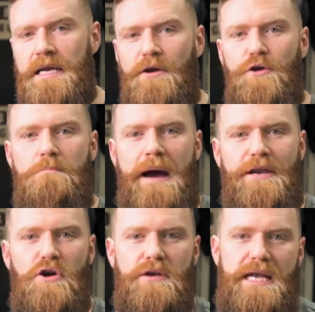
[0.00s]
Now, you
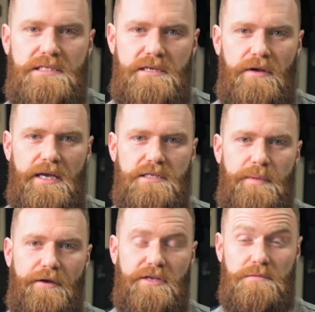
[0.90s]
might not necessarily
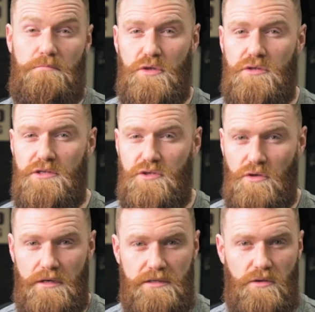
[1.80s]
experience muscle
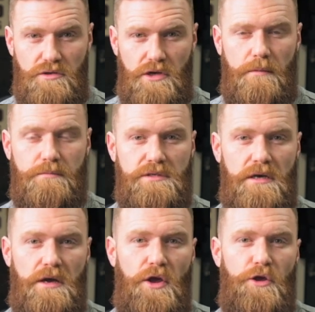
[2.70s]
soreness or
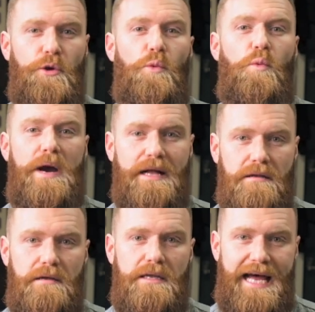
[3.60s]
DOMS. You
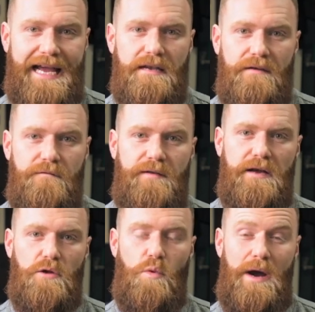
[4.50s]
will likely
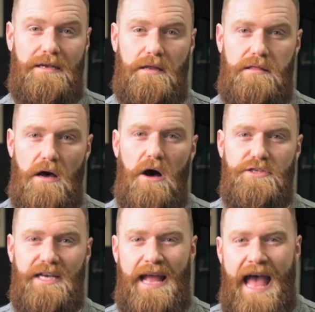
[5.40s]
feel quite
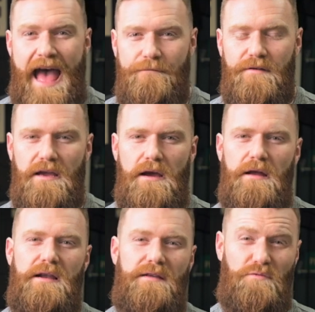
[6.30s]
lethargic, heavy,
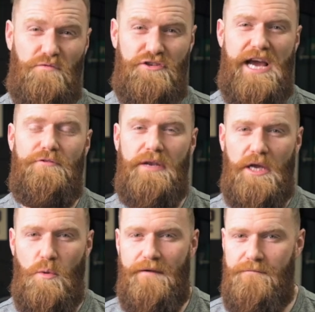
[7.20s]
and generally
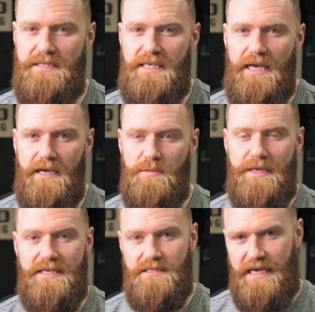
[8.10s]
quite fatigued
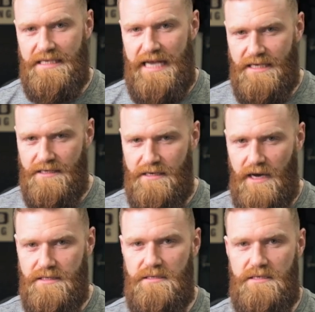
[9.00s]
because these
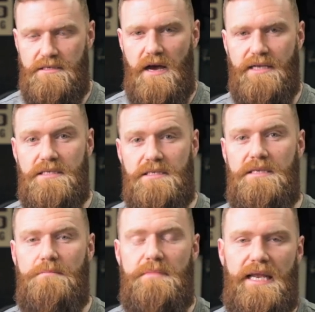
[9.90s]
exercises are designed to
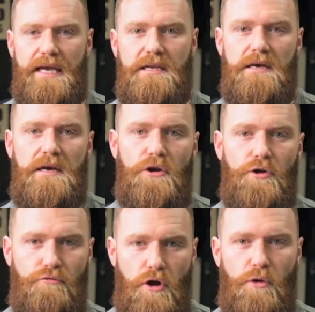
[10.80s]
stimulate
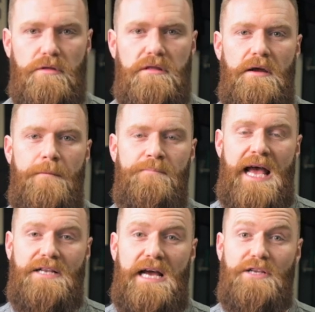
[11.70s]
growth
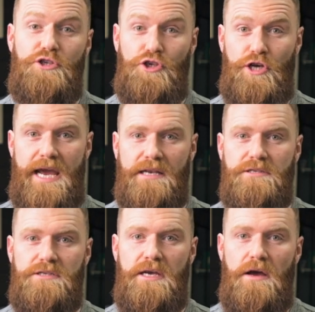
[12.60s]
and
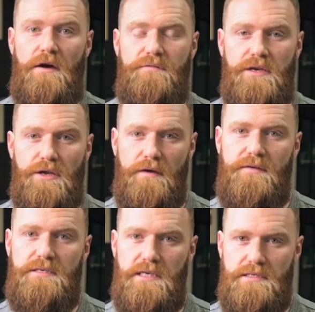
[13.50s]
change of the
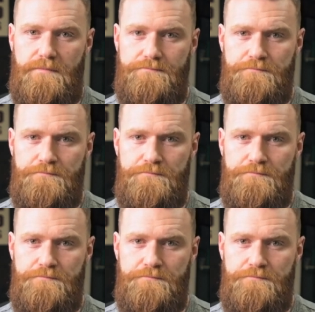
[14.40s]
nervous system.